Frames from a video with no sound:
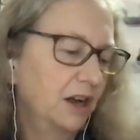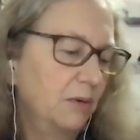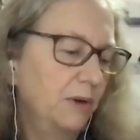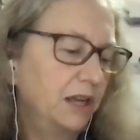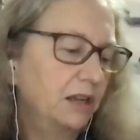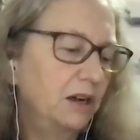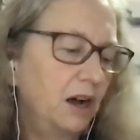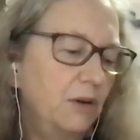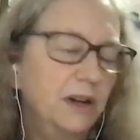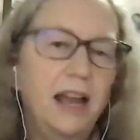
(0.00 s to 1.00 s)
We could
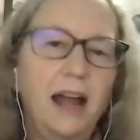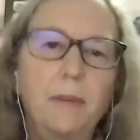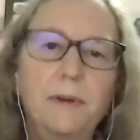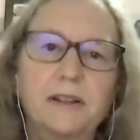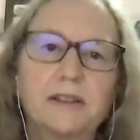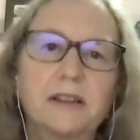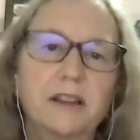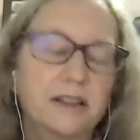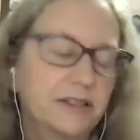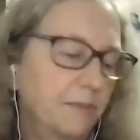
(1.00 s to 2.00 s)
call what happened
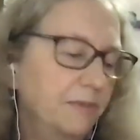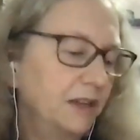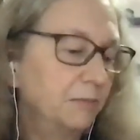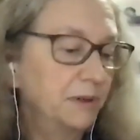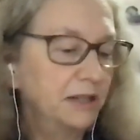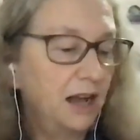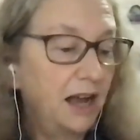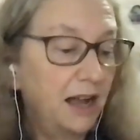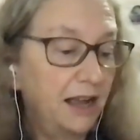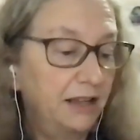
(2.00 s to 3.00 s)
something
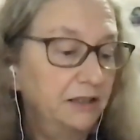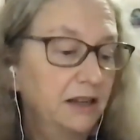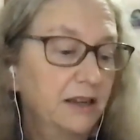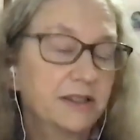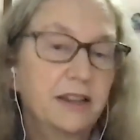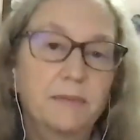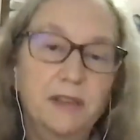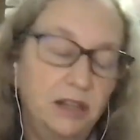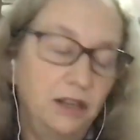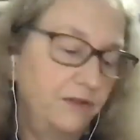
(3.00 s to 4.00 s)
benign,
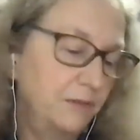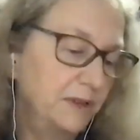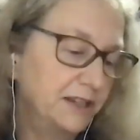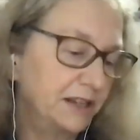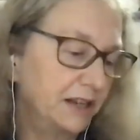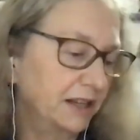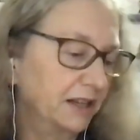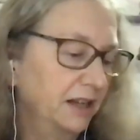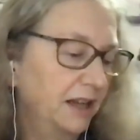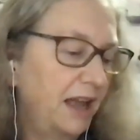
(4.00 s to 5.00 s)
something
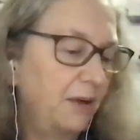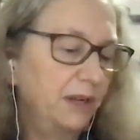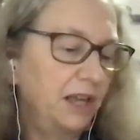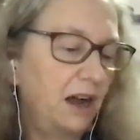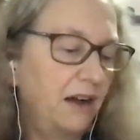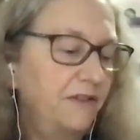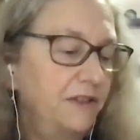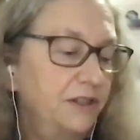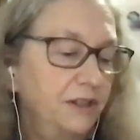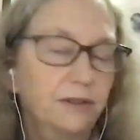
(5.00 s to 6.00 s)
euphemistic, and we
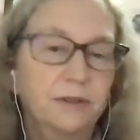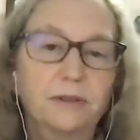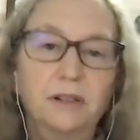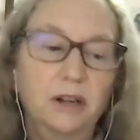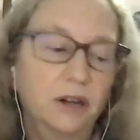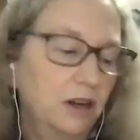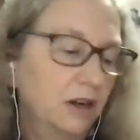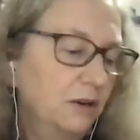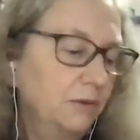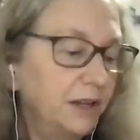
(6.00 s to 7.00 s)
often do.
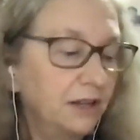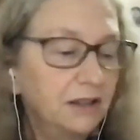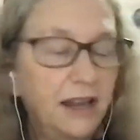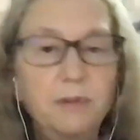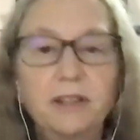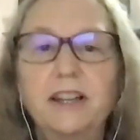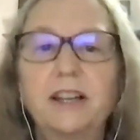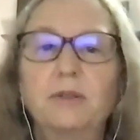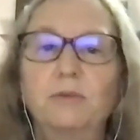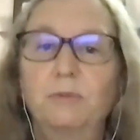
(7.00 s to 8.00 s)
We could label
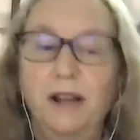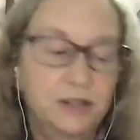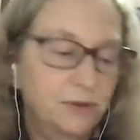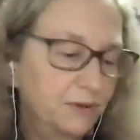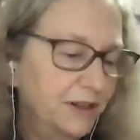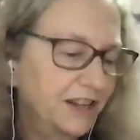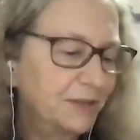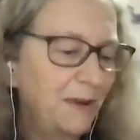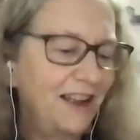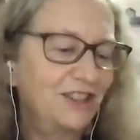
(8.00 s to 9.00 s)
it westward
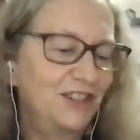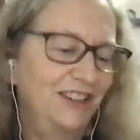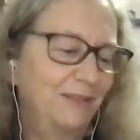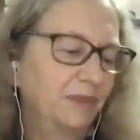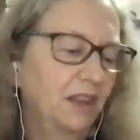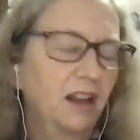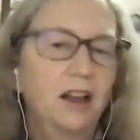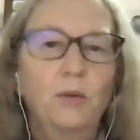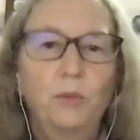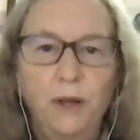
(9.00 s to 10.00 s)
expansion,
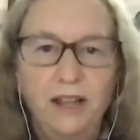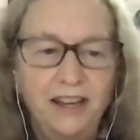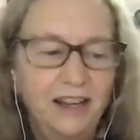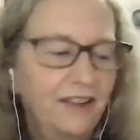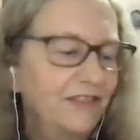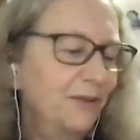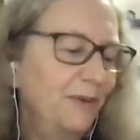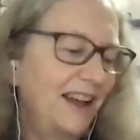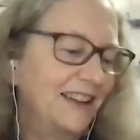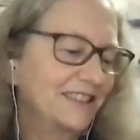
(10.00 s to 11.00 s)
winning of the
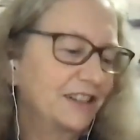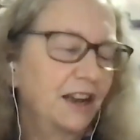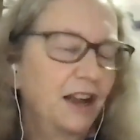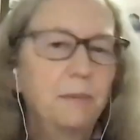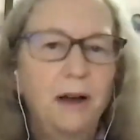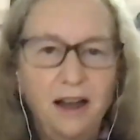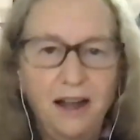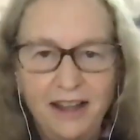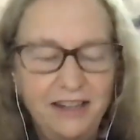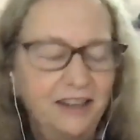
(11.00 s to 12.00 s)
West,
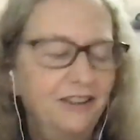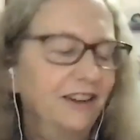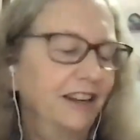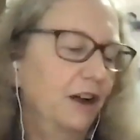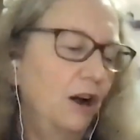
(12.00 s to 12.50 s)
pioneering,